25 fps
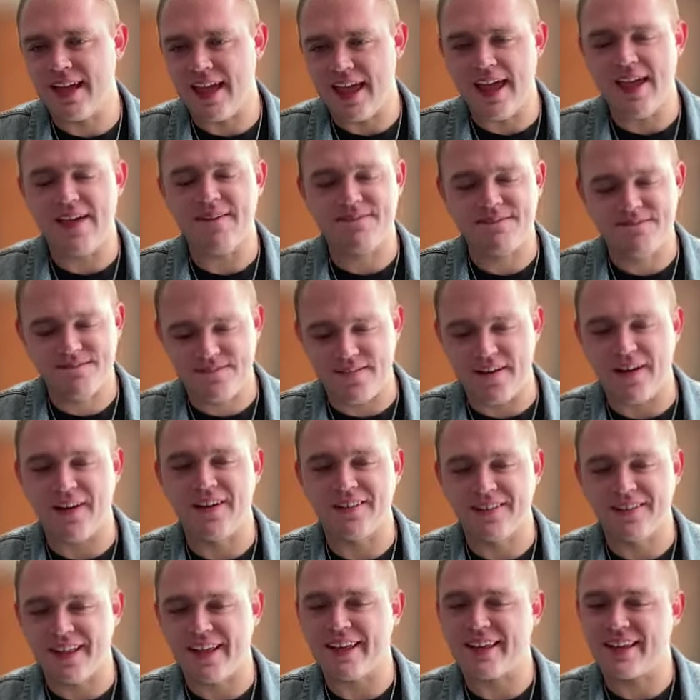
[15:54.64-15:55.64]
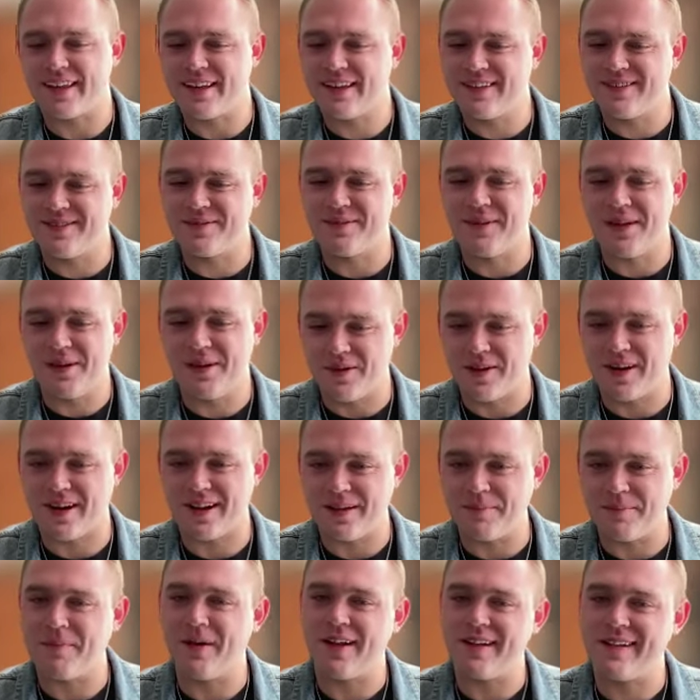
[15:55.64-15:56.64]
it felt like we were
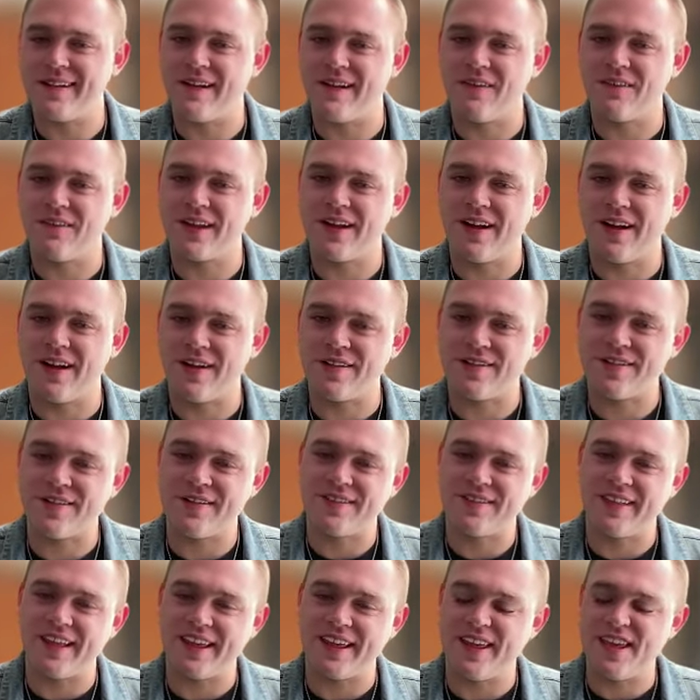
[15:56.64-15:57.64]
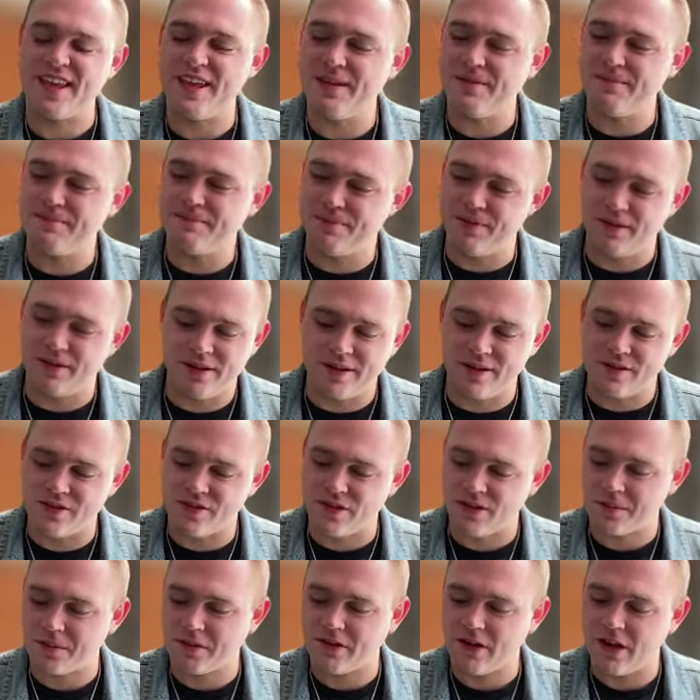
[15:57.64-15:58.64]
at a Bon Jovi concert. Like he put his
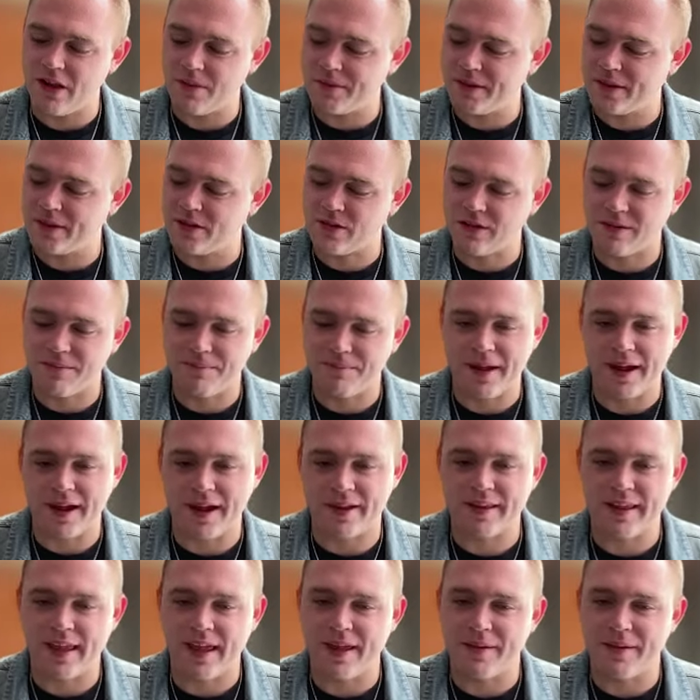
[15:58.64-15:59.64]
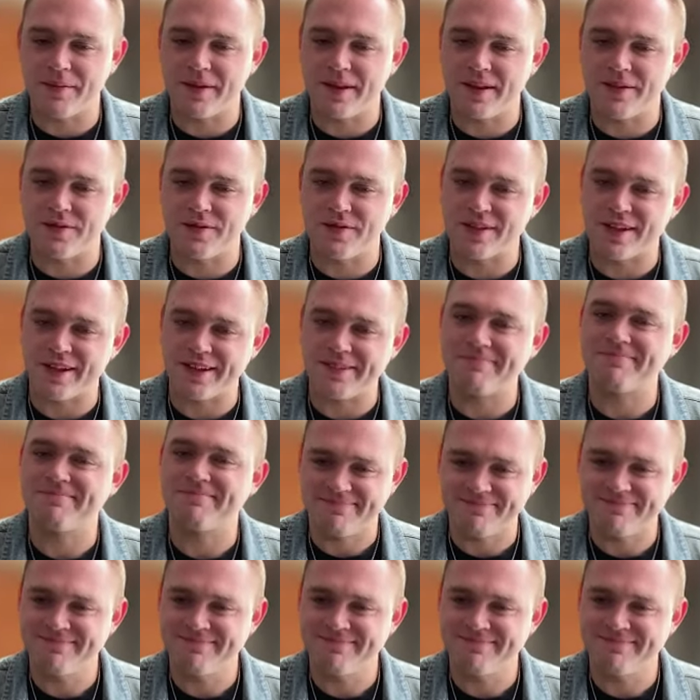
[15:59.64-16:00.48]
arm around me during band name, and he was like,